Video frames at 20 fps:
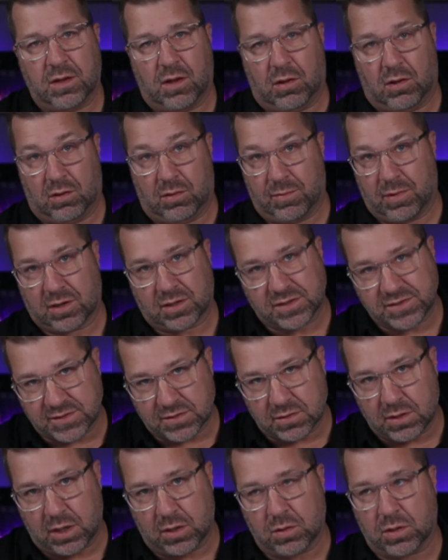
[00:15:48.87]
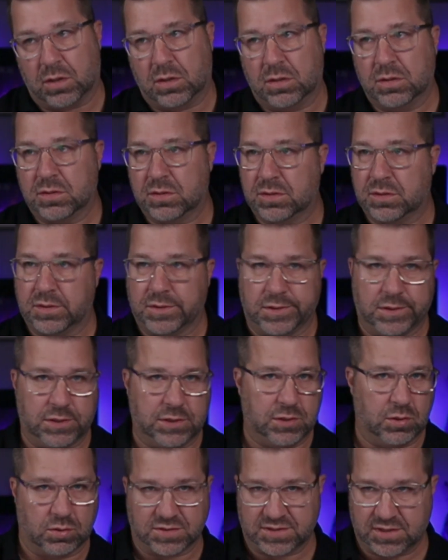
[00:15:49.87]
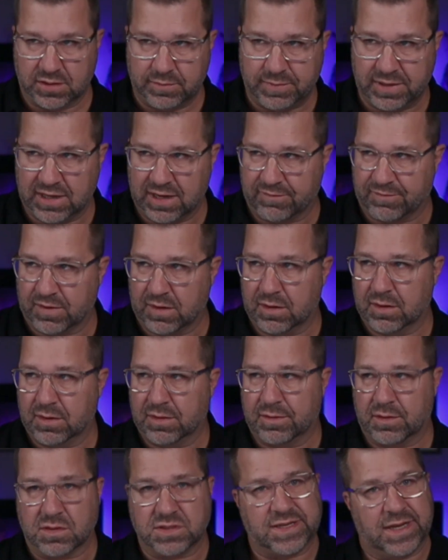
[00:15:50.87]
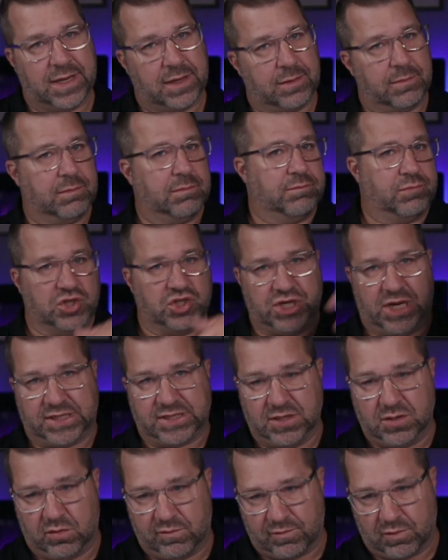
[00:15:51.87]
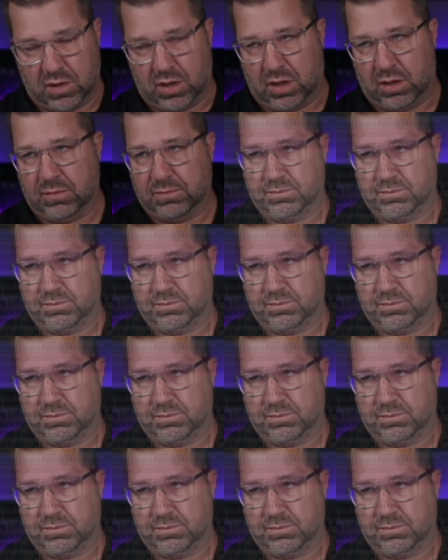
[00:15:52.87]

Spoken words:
all markets are local. Yours could be different. They're saying projected overall.